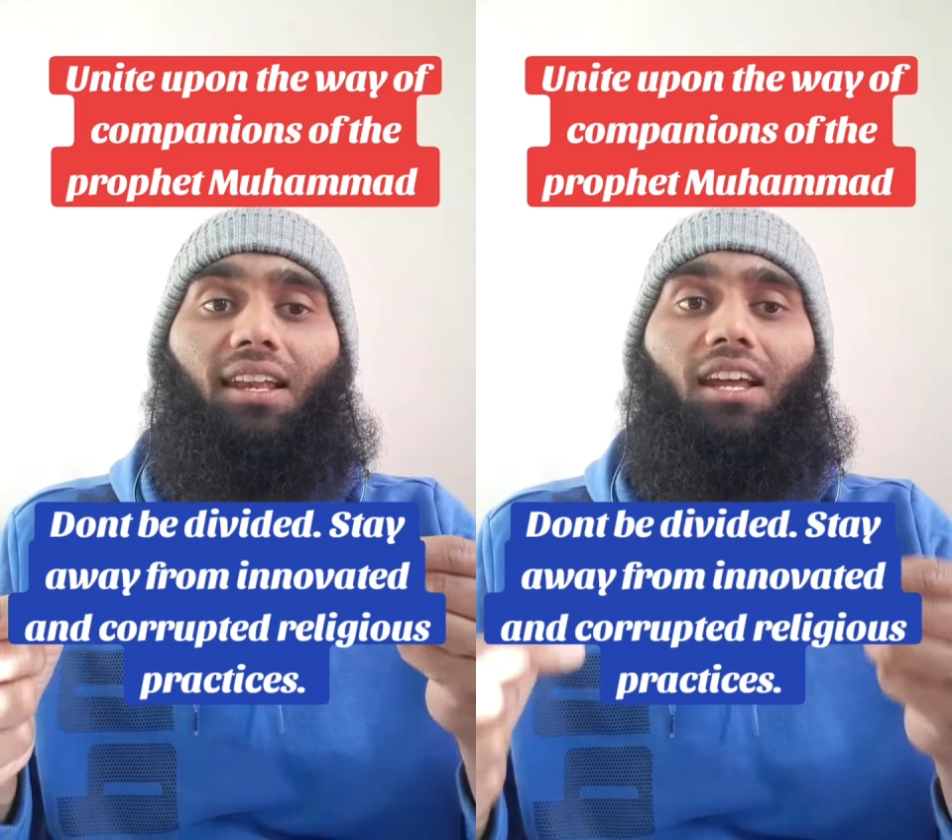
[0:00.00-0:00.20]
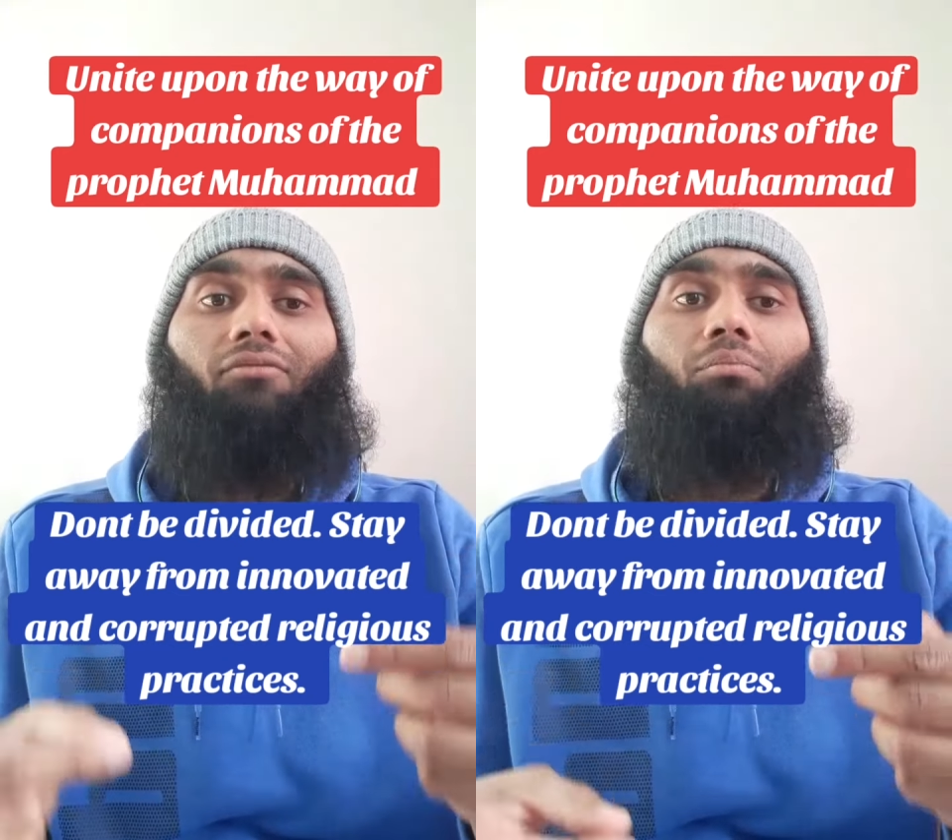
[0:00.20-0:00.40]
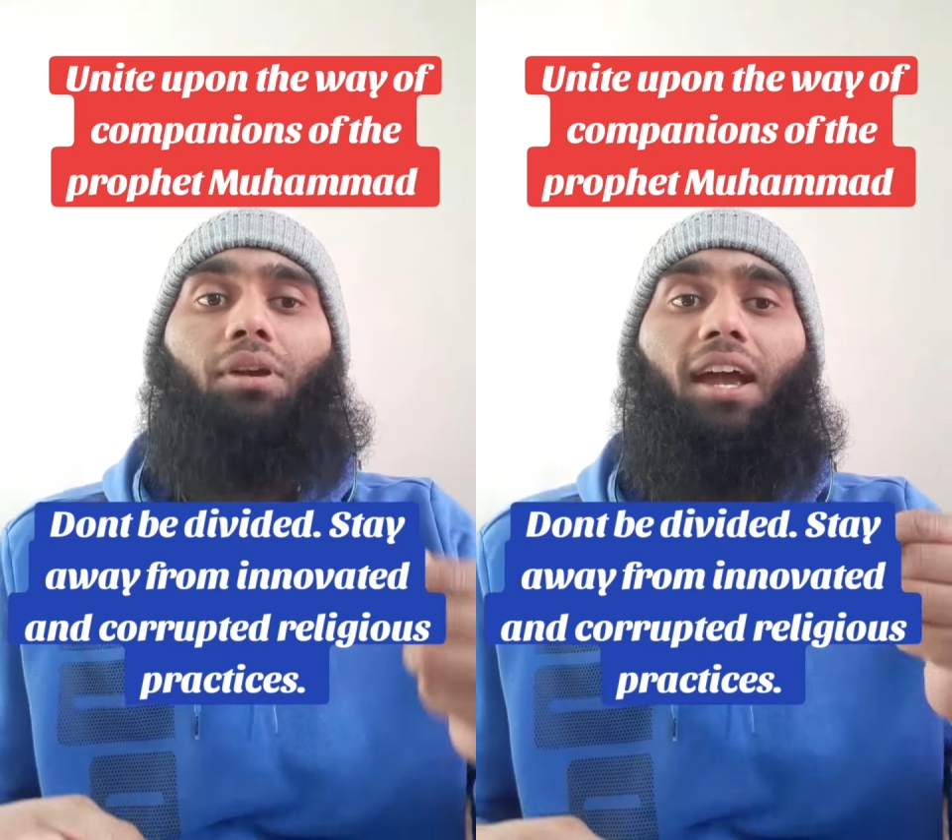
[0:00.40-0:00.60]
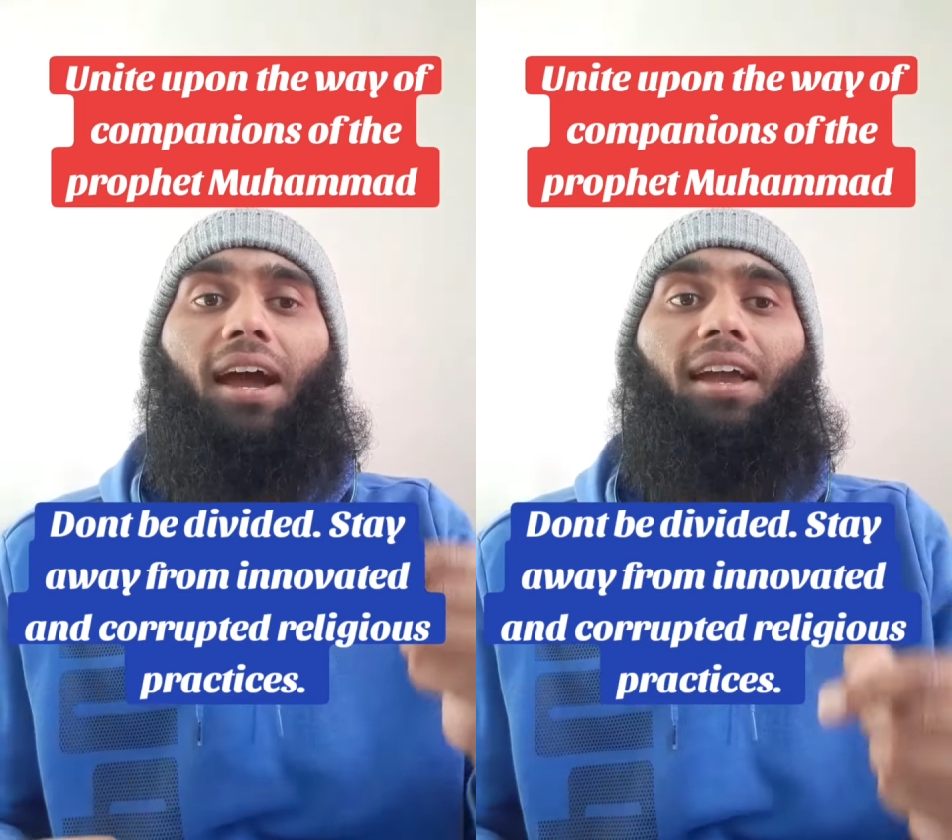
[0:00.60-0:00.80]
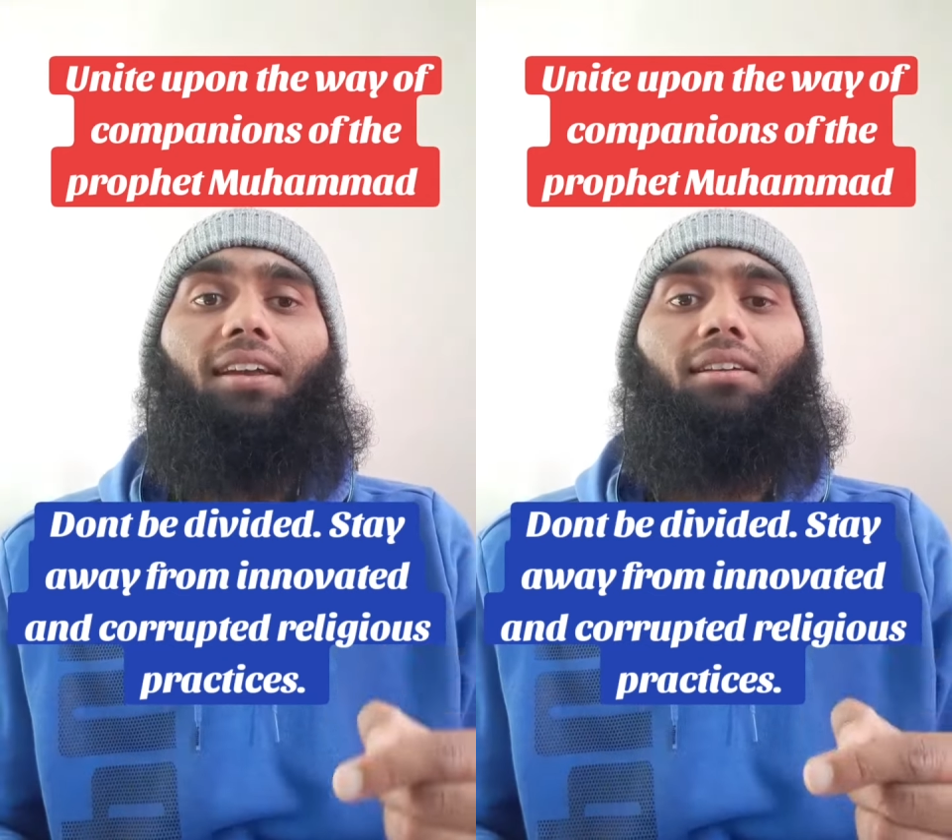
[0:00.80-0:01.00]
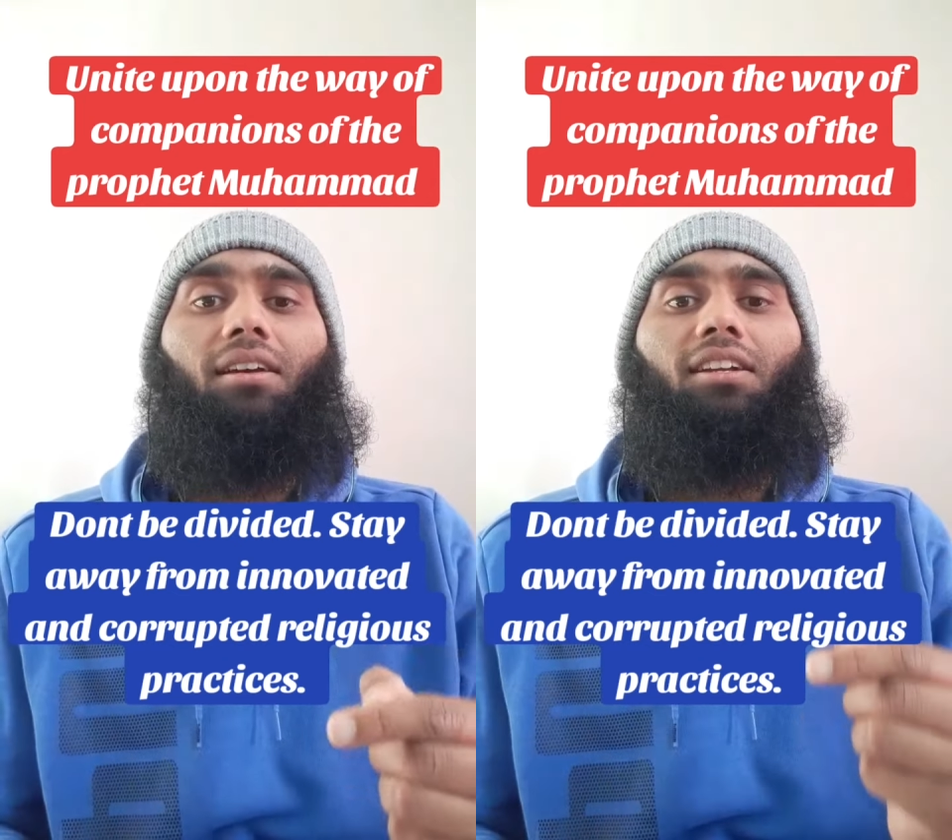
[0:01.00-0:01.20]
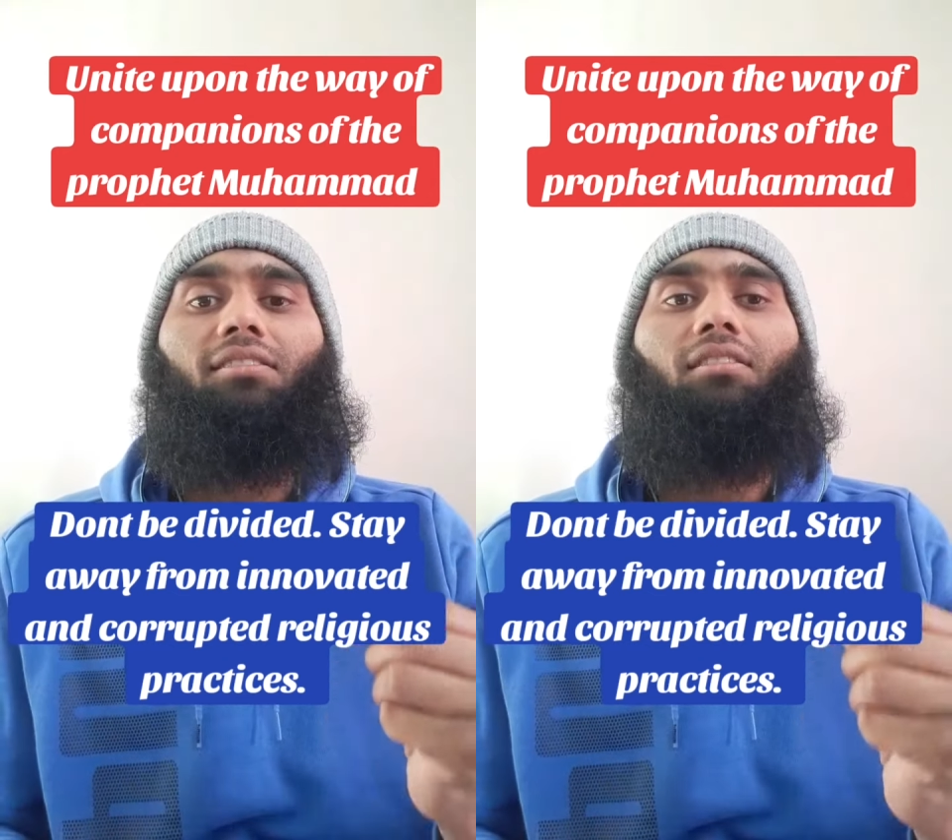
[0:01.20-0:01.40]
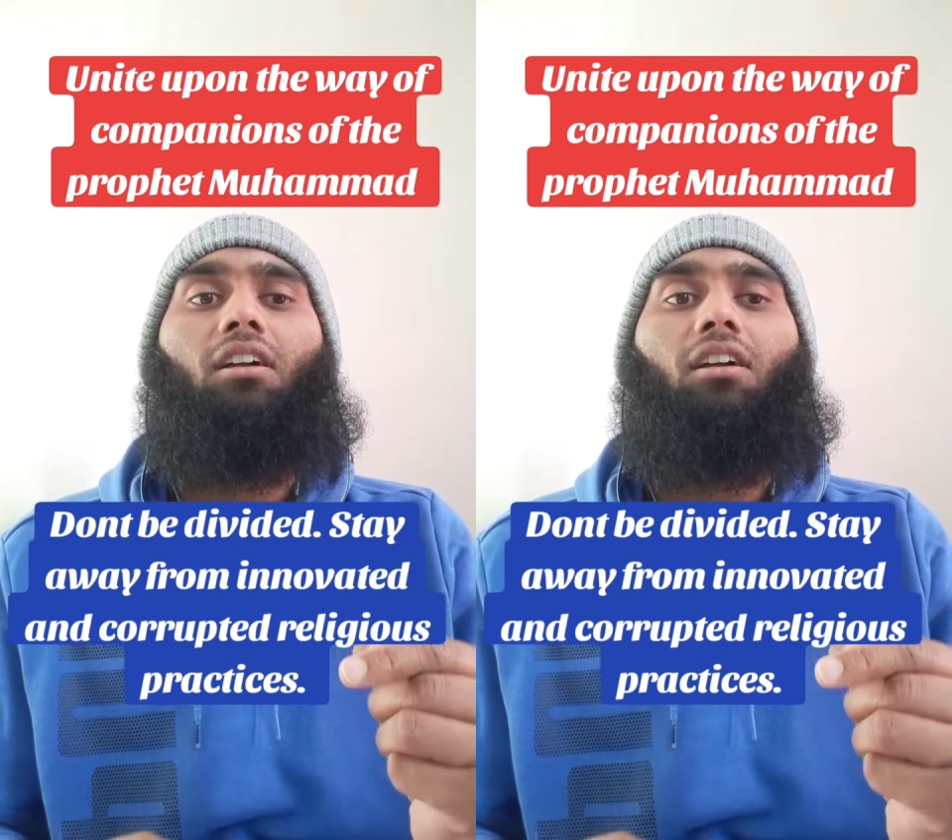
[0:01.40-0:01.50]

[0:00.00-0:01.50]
left behind is